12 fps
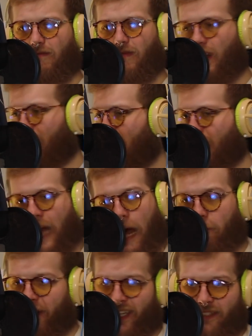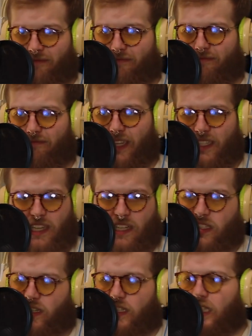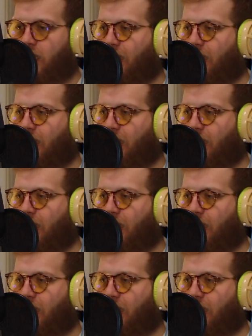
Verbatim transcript: Nothing's happening. It's it's just the